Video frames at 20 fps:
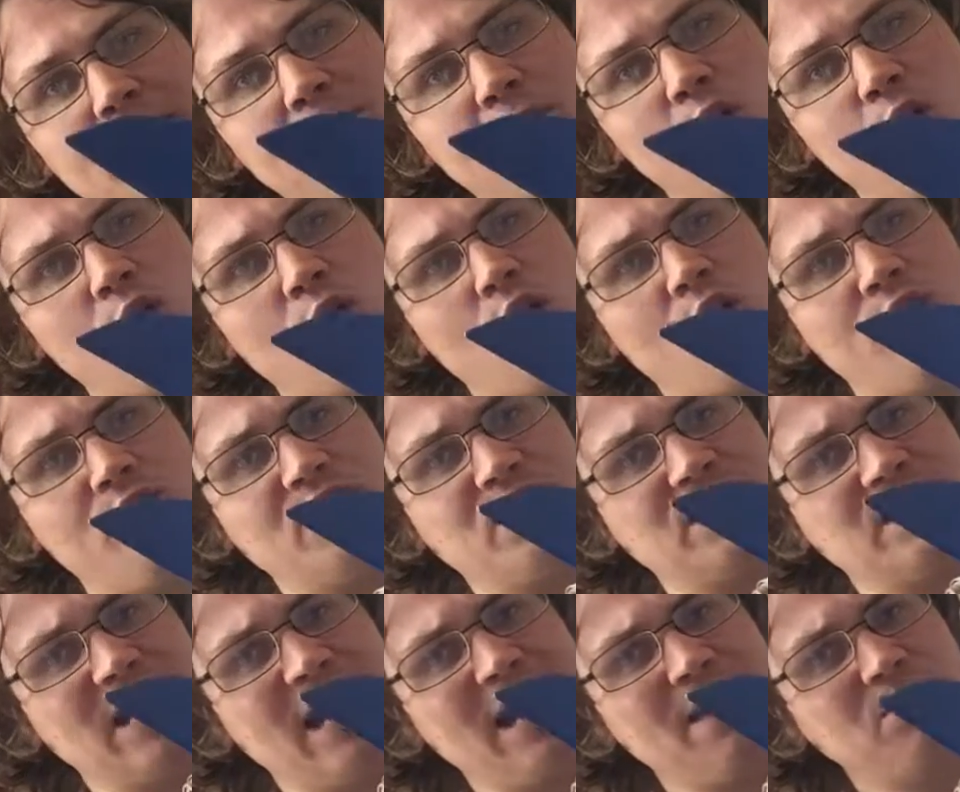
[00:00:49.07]
a motor of the
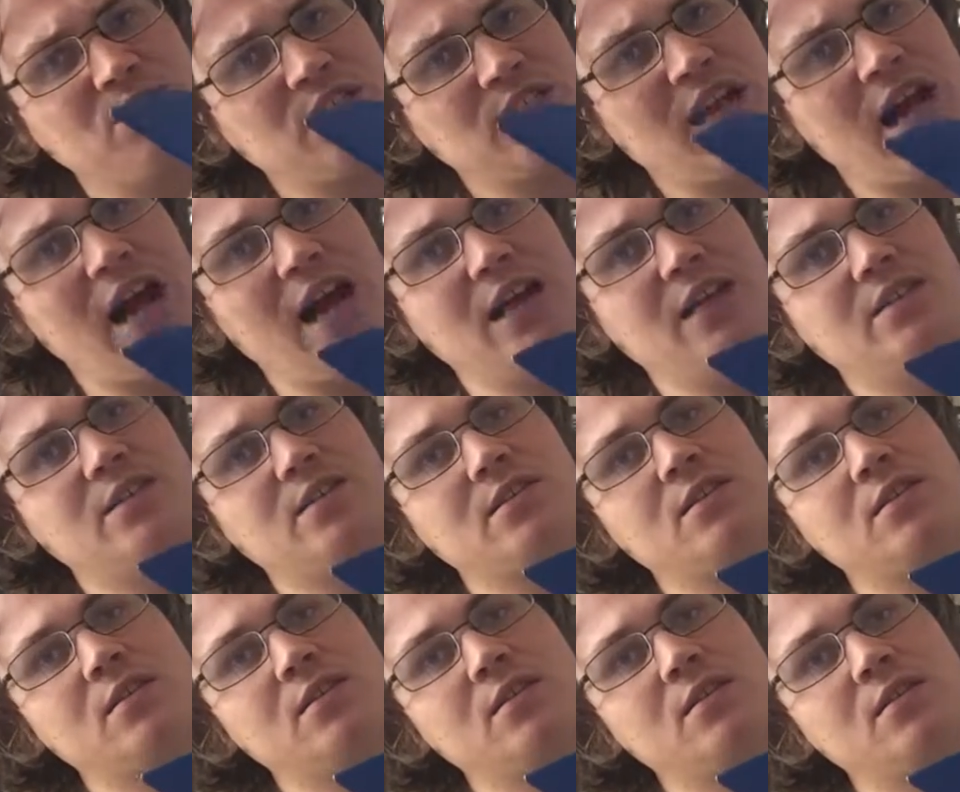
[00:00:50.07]
same
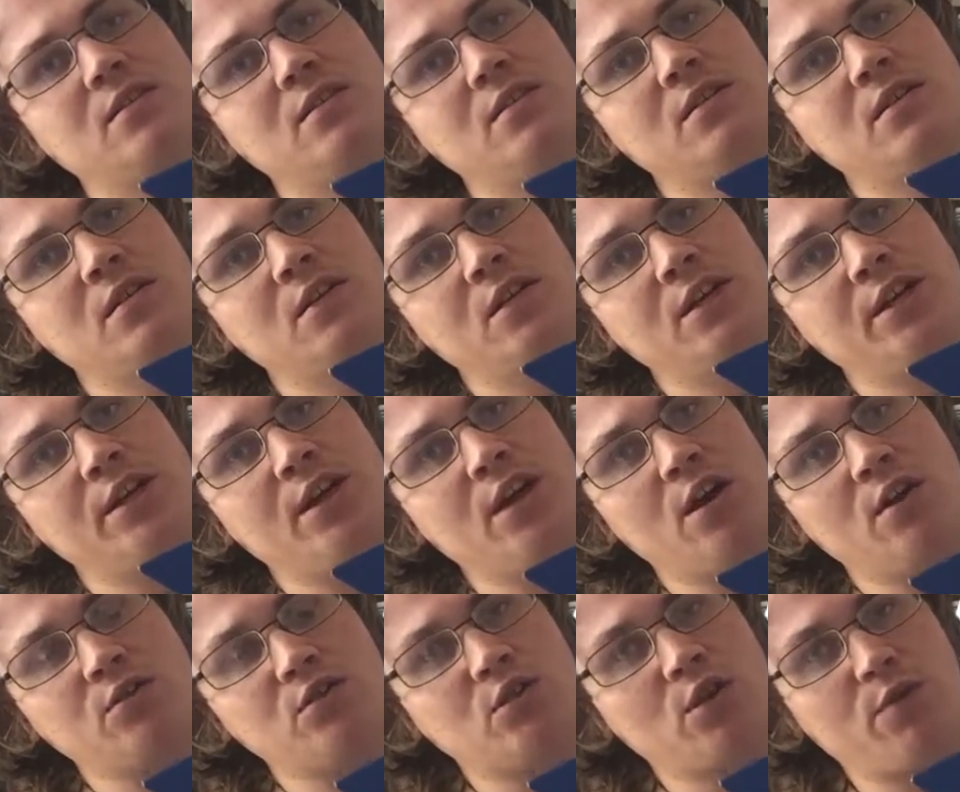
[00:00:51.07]
size.
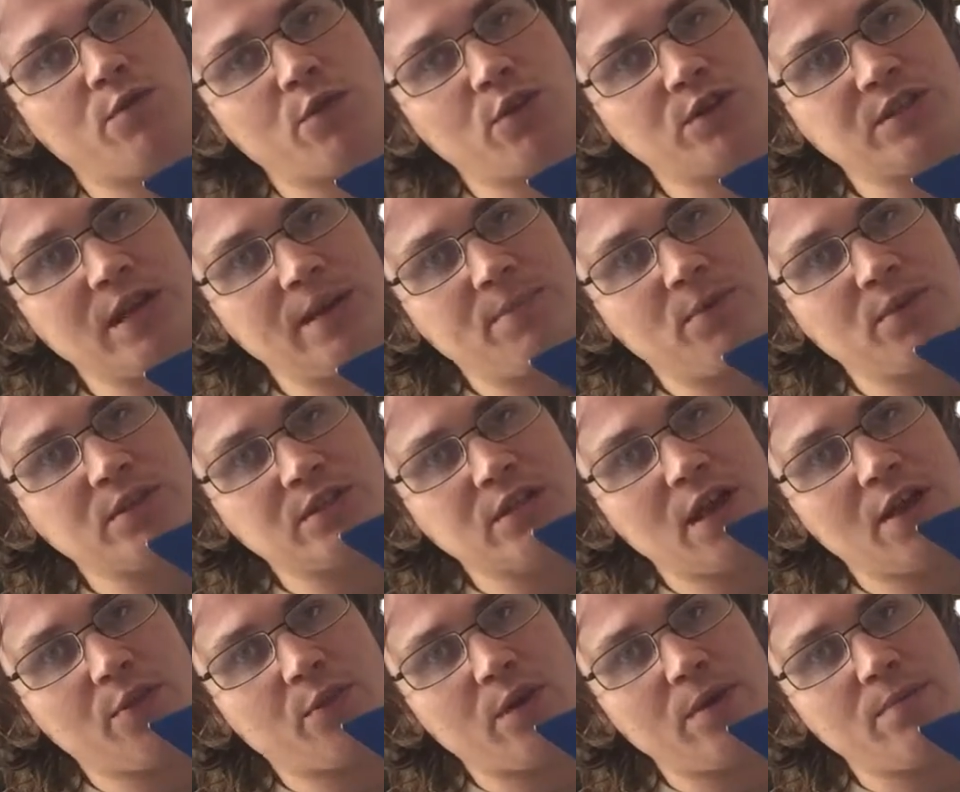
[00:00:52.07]
So for example, this
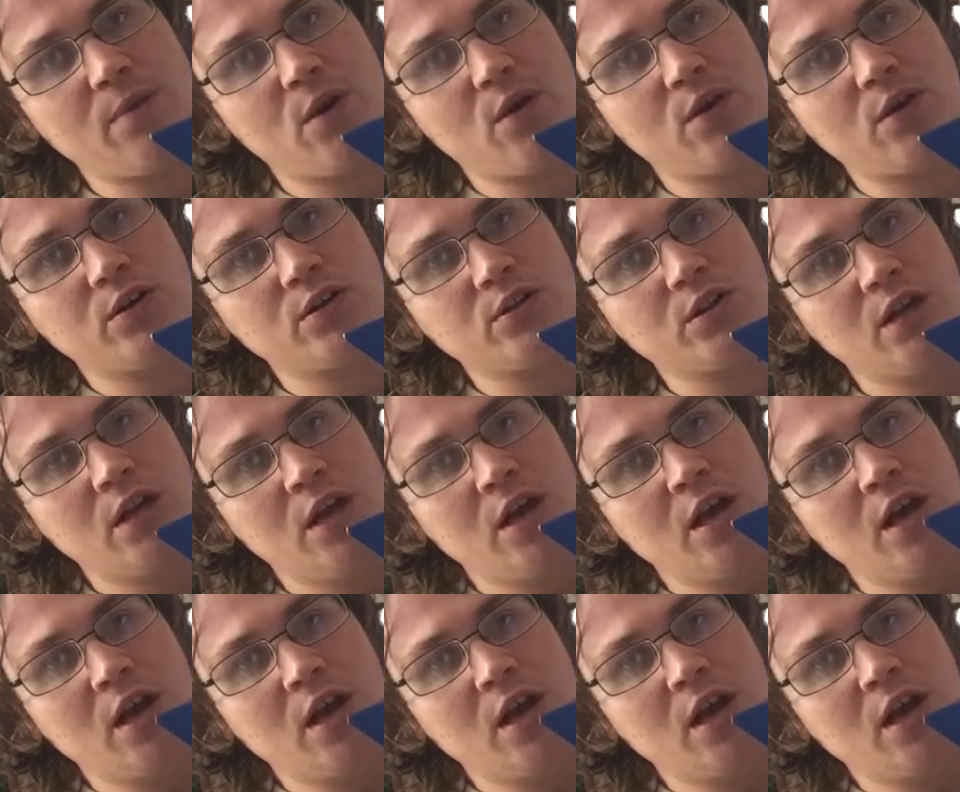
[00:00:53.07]
got 3 motors,